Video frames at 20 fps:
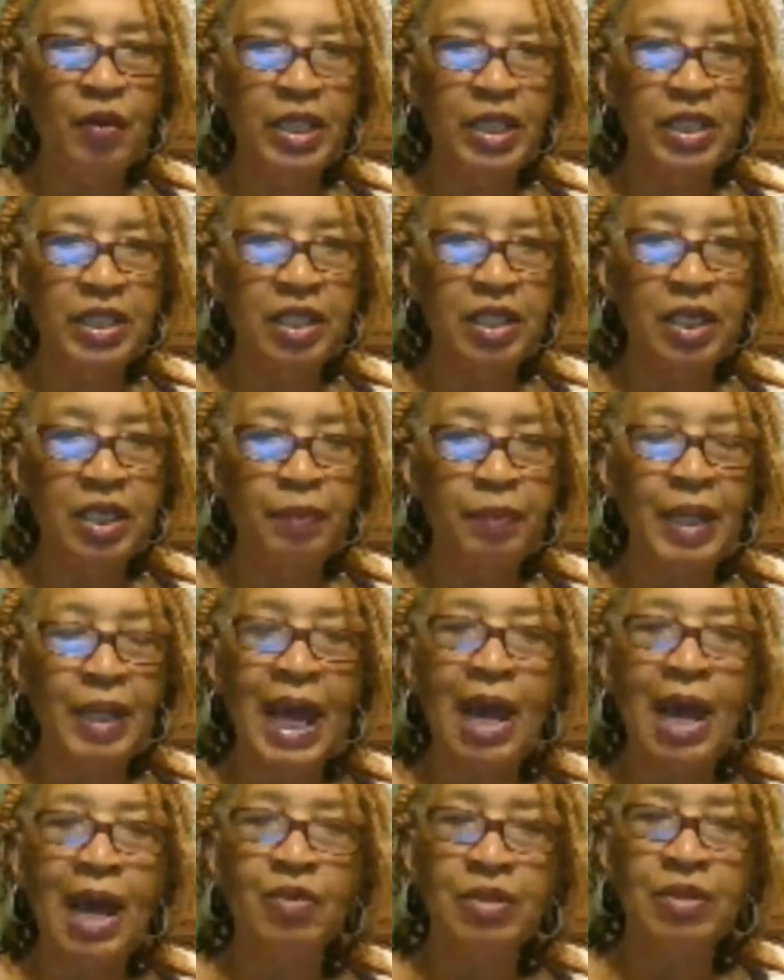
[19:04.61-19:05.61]
but I was
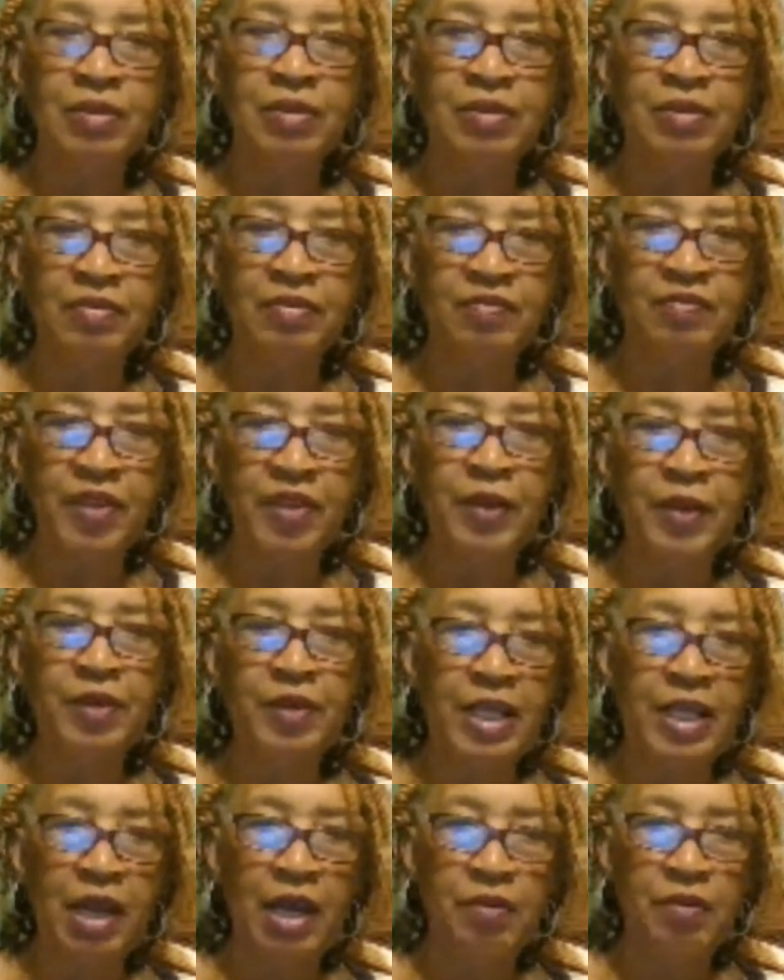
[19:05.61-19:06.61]
figuring that was
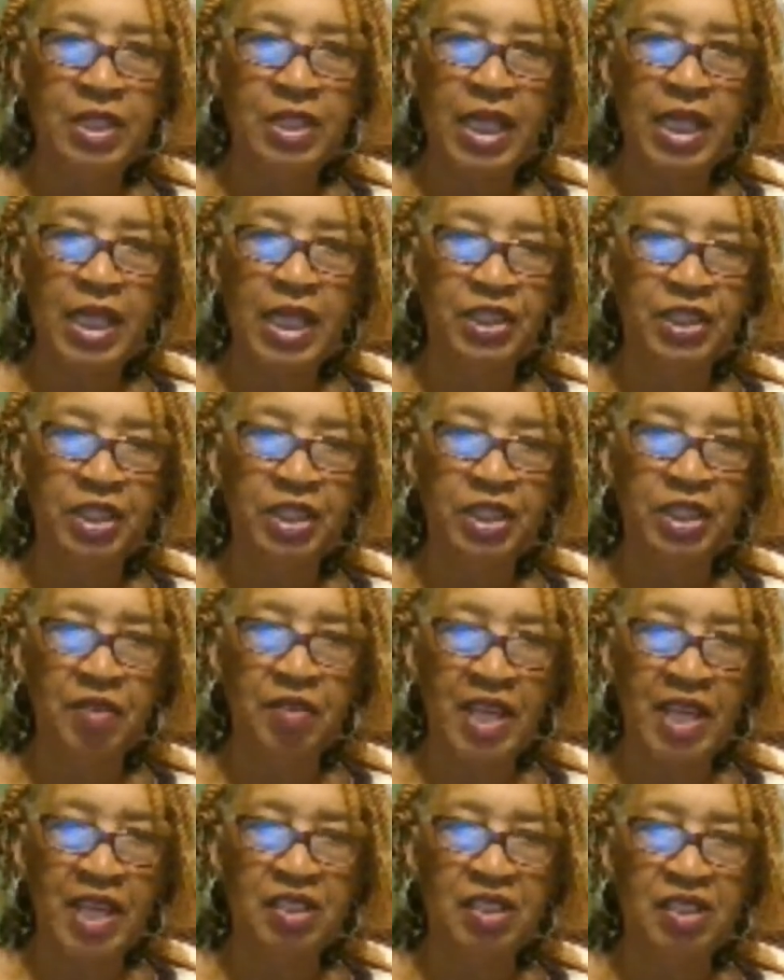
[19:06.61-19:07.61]
that
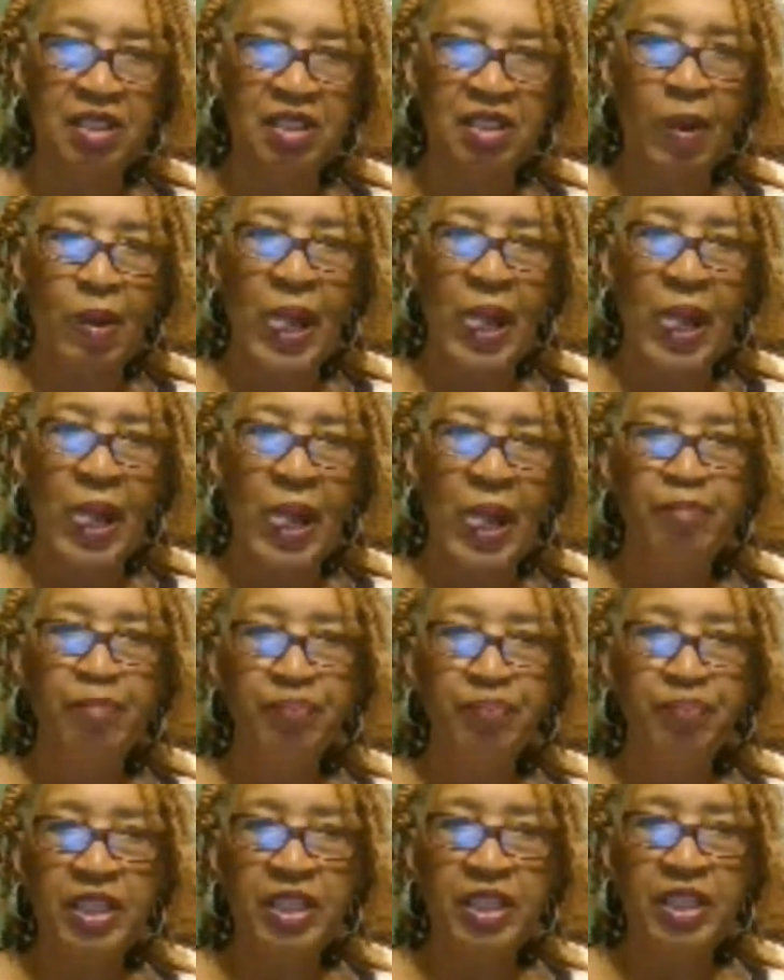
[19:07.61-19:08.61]
generation, you
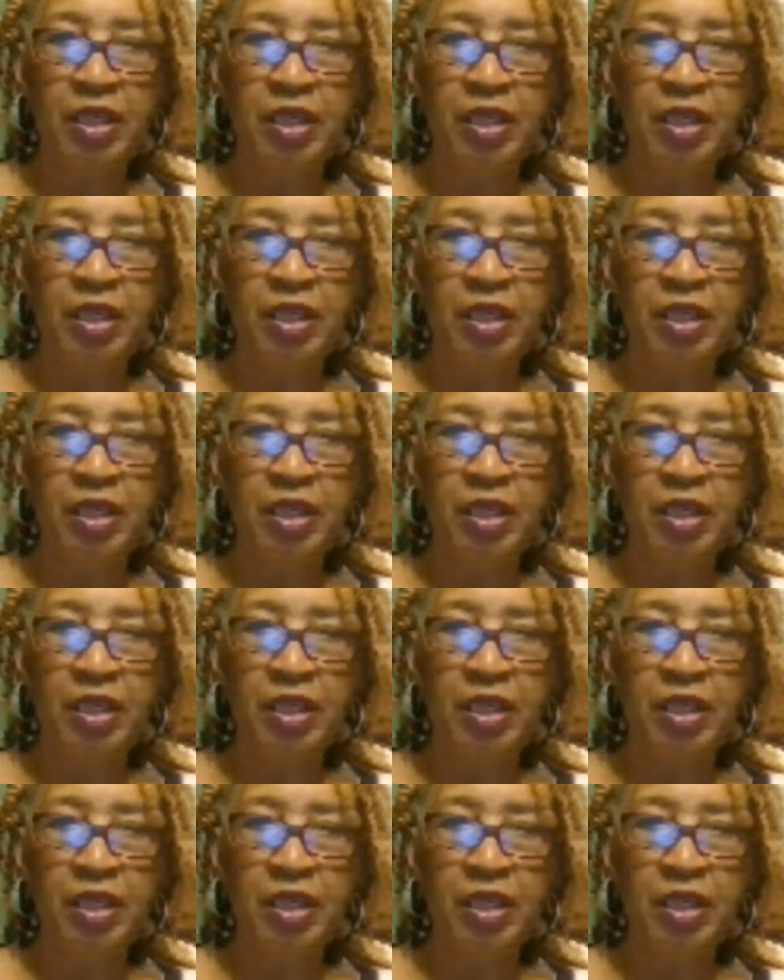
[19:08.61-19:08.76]
know.